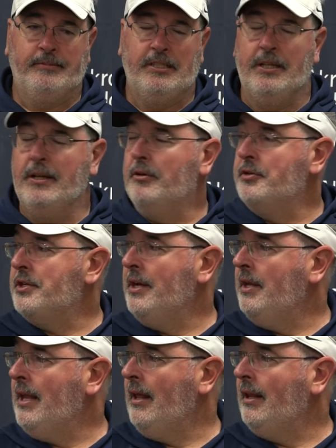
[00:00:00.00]
yeah, the old saying,
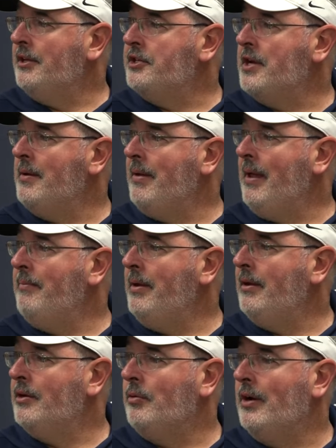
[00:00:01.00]
can't let the same game
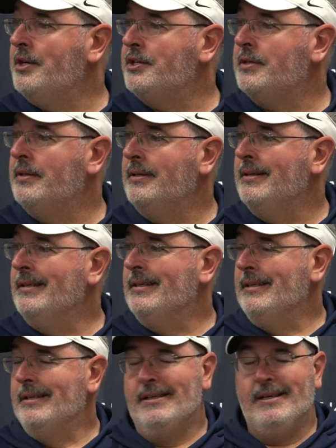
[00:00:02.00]
beat you twice.
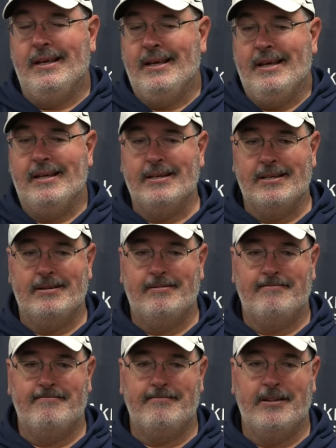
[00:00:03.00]
And,
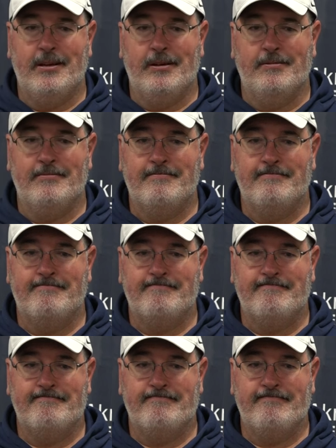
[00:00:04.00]
you know,
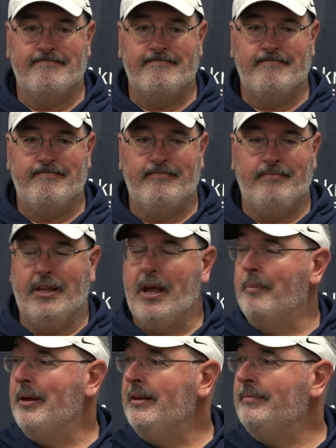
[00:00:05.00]

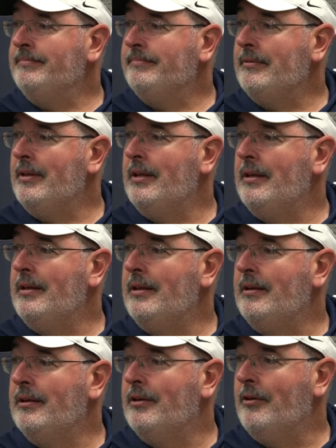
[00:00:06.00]
come in.
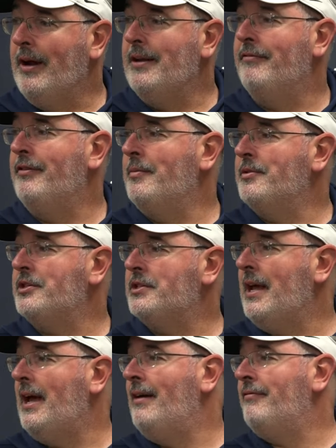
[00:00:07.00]
Grade the film as a
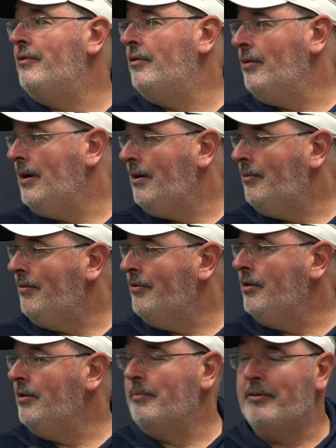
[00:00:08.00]
staff. You
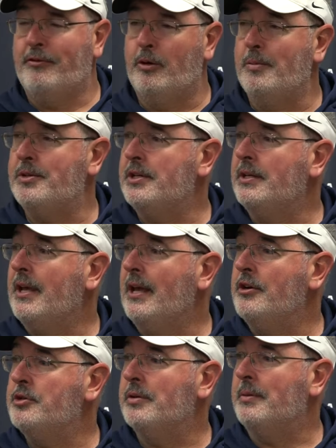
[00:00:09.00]
review the performance
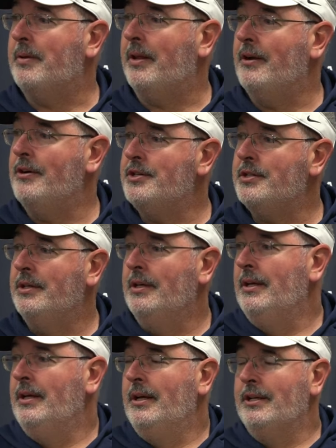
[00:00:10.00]
indicators with the players.
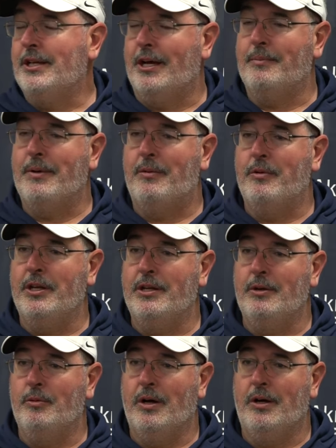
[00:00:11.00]
Talk about what you
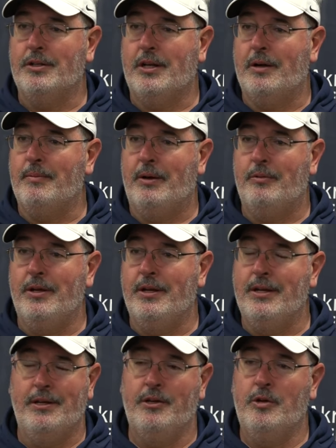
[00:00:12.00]
did well. Talk about what you
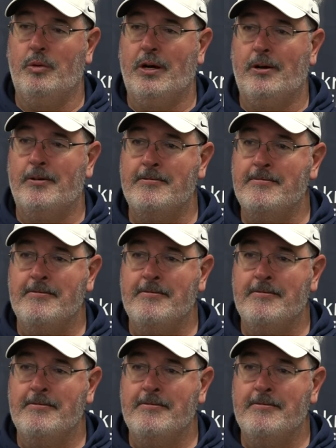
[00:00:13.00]
didn't do well.